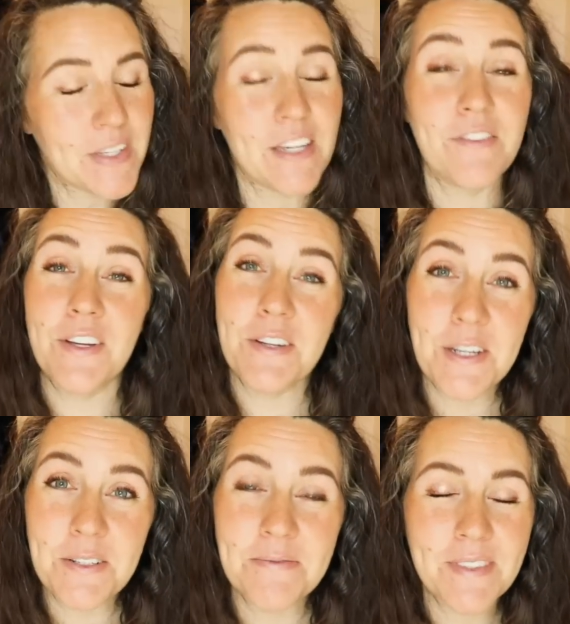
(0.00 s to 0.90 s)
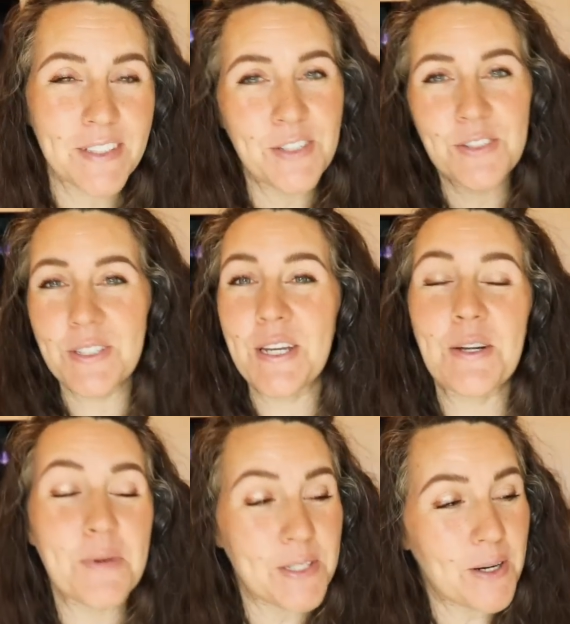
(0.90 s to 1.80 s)
If you're new, Usually here
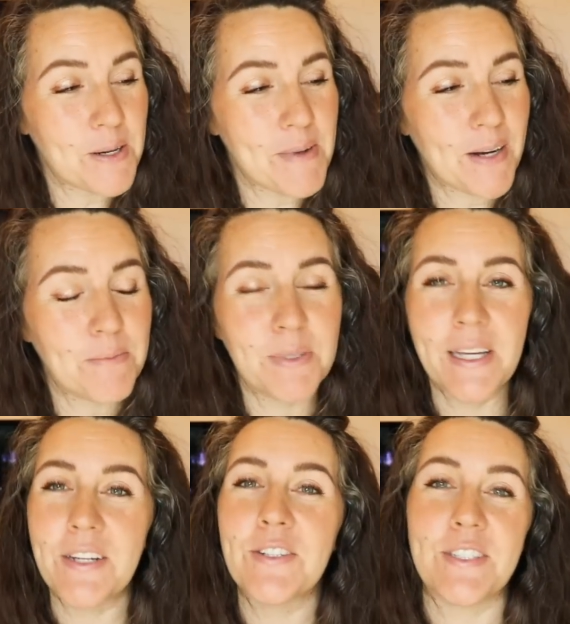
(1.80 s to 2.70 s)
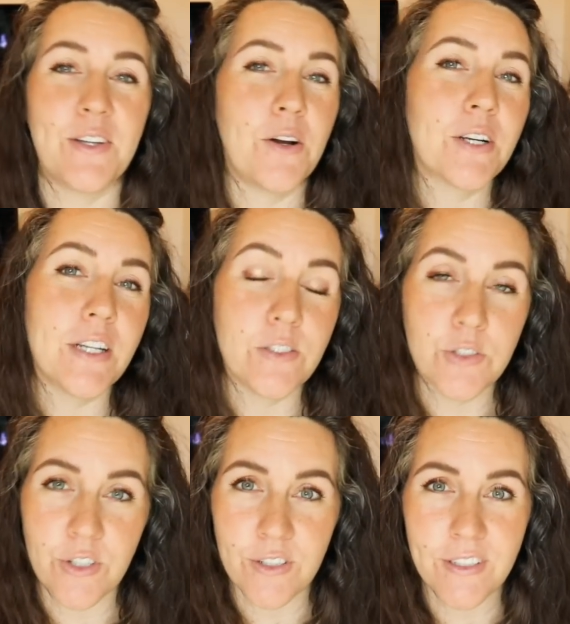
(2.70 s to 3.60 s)
we talk about planners and art and
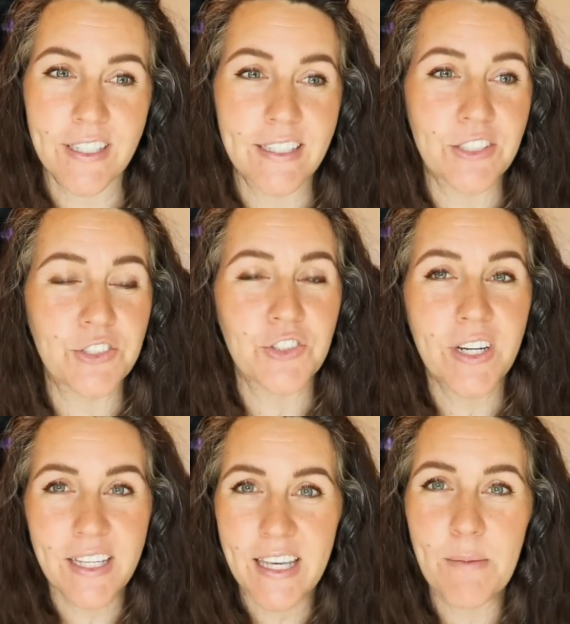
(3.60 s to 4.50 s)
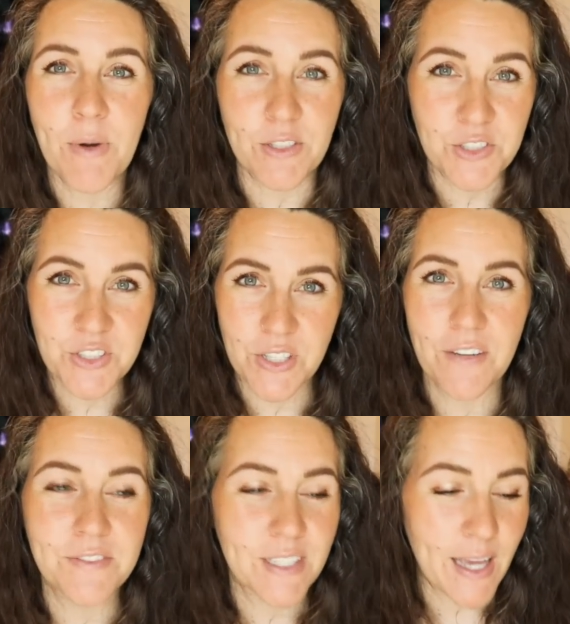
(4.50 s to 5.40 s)
journaling and just trying to keep our
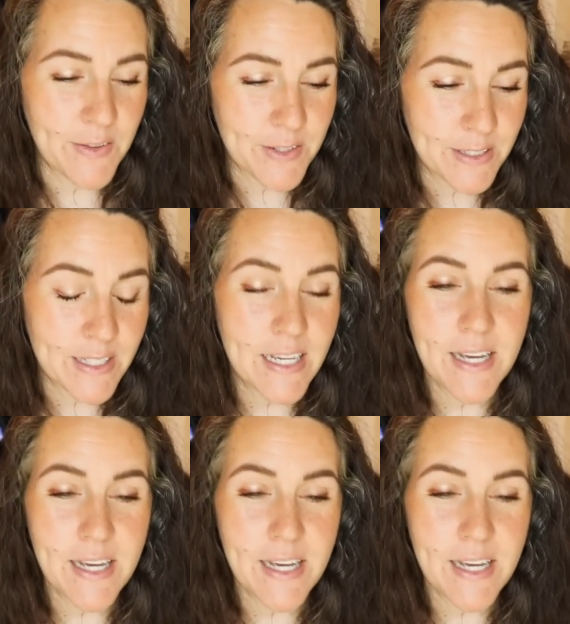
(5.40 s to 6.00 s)
stuff together.